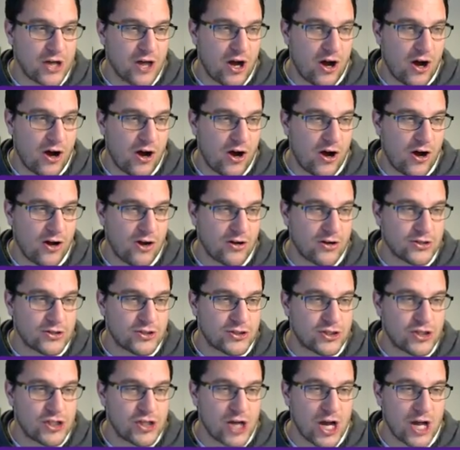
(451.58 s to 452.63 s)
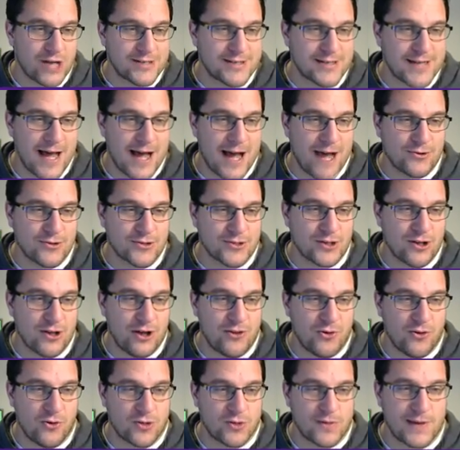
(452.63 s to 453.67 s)
are just outside
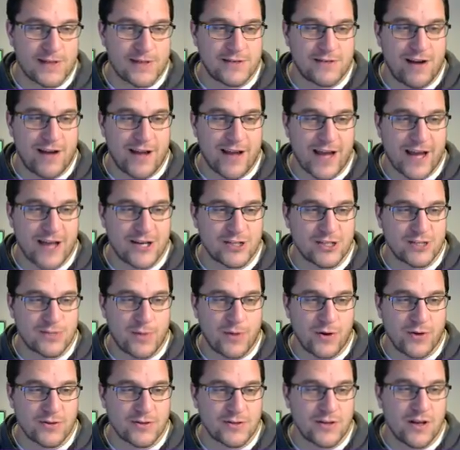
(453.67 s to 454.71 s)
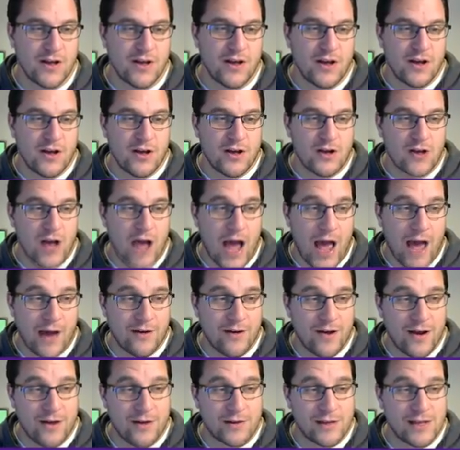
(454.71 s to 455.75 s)
the automatic relegation spots
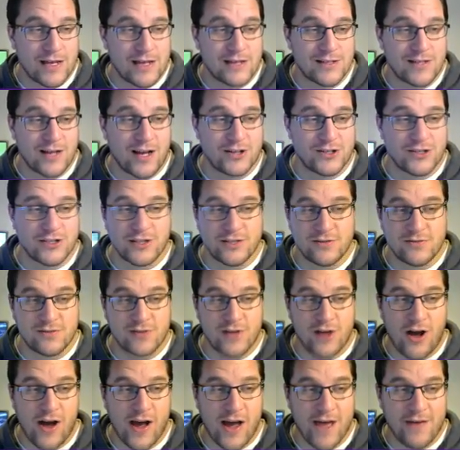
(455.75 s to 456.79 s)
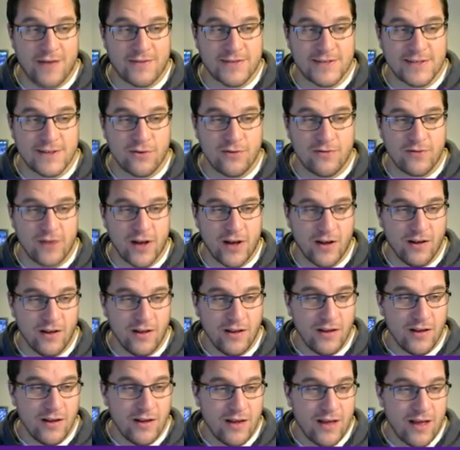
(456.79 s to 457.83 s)
and within touching distance of IF Sylvia.
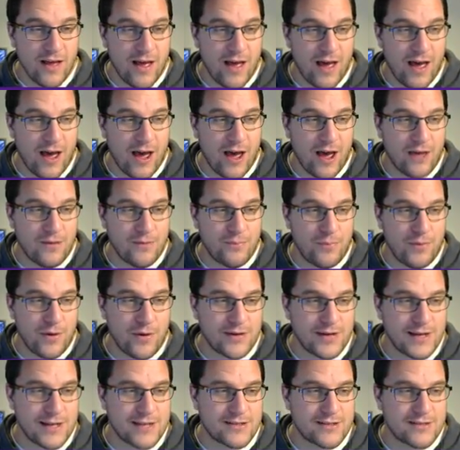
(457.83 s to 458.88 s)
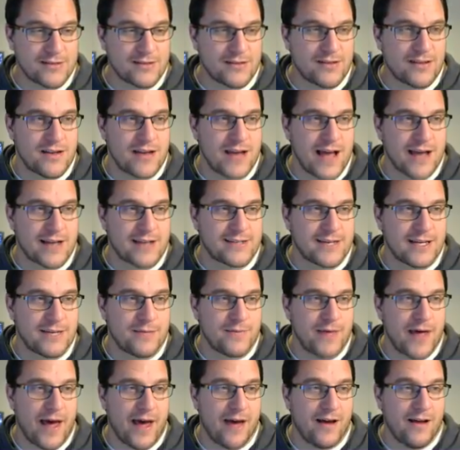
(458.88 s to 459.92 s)
A uh, bit distance to the next team
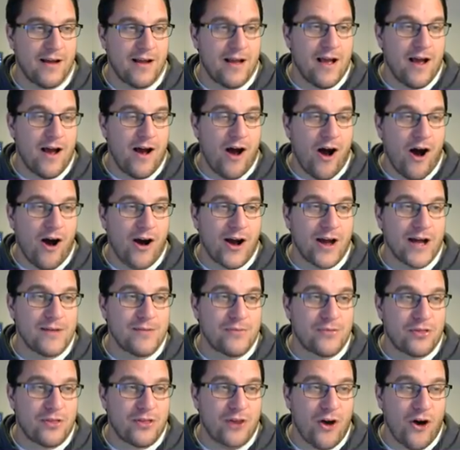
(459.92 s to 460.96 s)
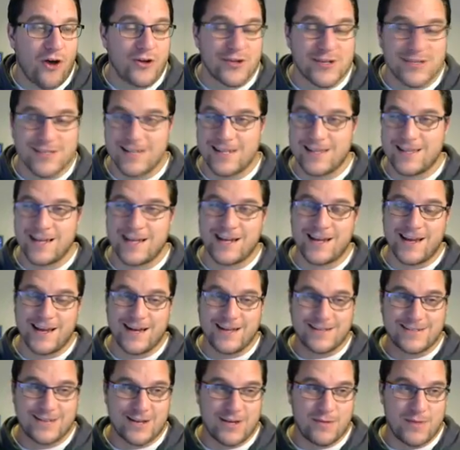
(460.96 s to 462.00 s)
there. I'm honestly thinking
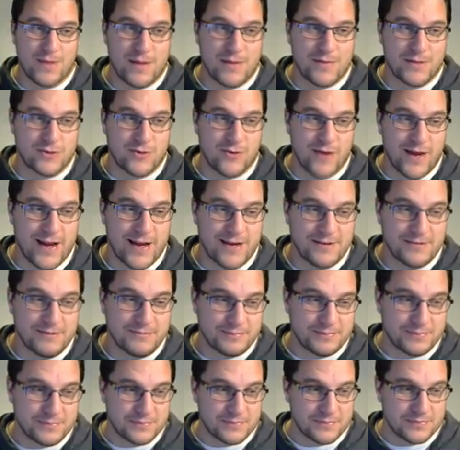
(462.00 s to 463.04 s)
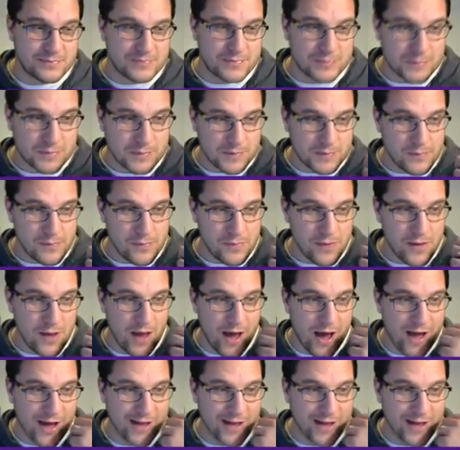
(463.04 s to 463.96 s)
it's going to be between uh,